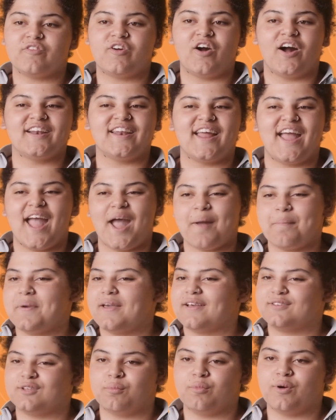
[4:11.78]
got an epic
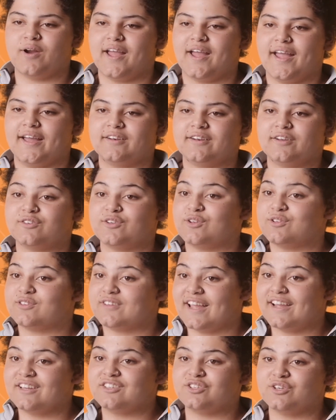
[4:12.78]
summer ahead, so
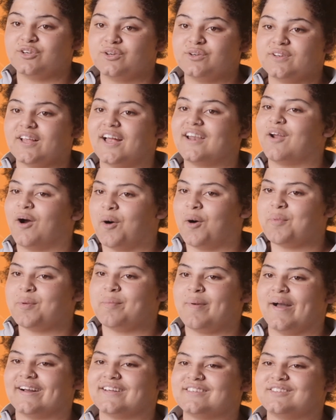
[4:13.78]
stay tuned and I'll be
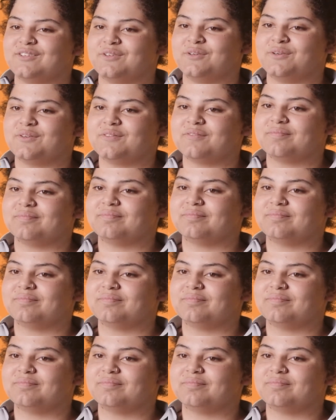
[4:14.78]
back soon.